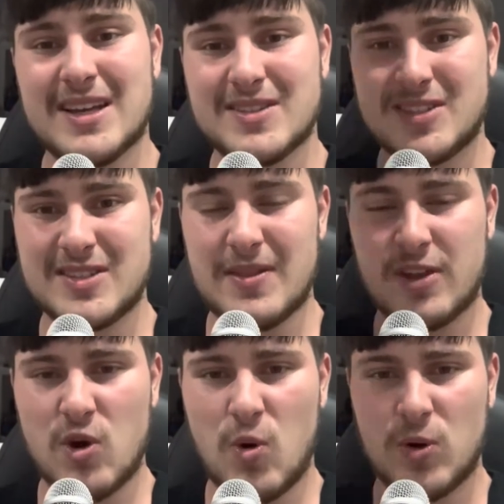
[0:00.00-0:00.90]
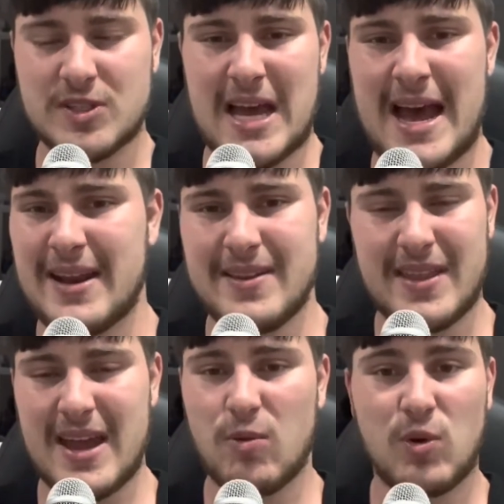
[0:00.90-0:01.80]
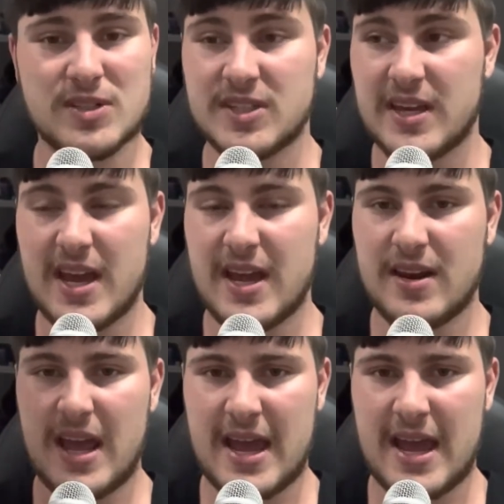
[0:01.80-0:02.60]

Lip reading: synth chords added in there once again,